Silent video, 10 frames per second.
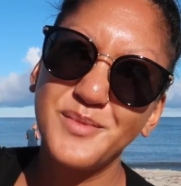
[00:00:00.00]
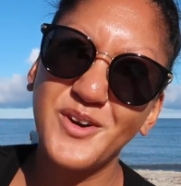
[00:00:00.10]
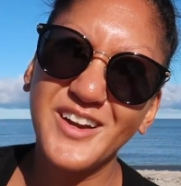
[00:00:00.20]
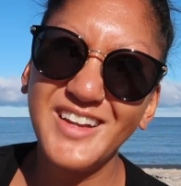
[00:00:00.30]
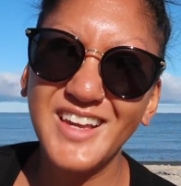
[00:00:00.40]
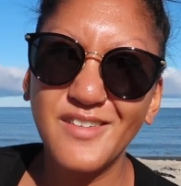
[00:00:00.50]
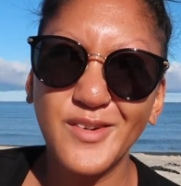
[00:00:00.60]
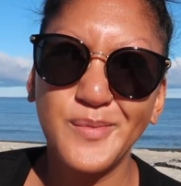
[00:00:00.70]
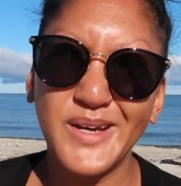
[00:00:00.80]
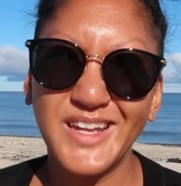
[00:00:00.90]
morning,
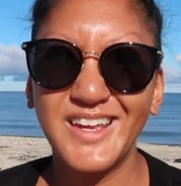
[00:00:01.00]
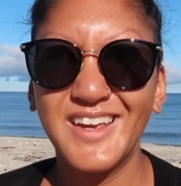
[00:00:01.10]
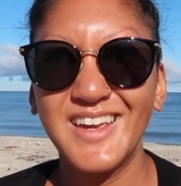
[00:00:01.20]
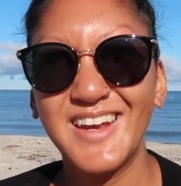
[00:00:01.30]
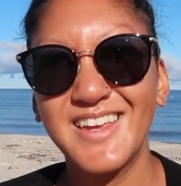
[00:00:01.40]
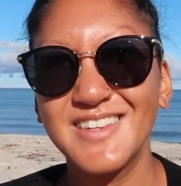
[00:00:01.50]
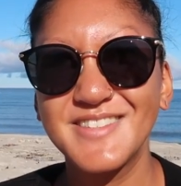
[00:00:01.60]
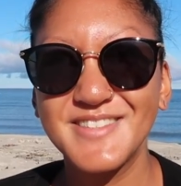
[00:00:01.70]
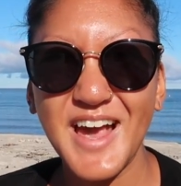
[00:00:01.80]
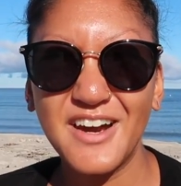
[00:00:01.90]
everybody. It is
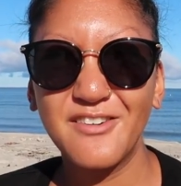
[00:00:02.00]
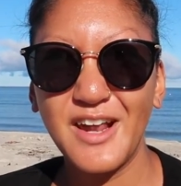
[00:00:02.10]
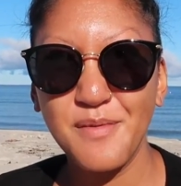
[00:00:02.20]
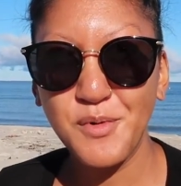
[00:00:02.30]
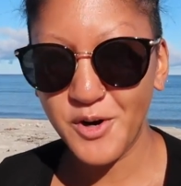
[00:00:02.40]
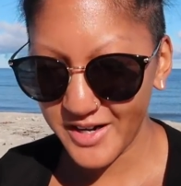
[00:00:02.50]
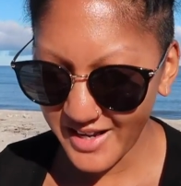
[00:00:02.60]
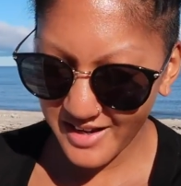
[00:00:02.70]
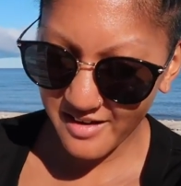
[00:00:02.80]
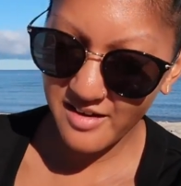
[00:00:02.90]
Saturday morning,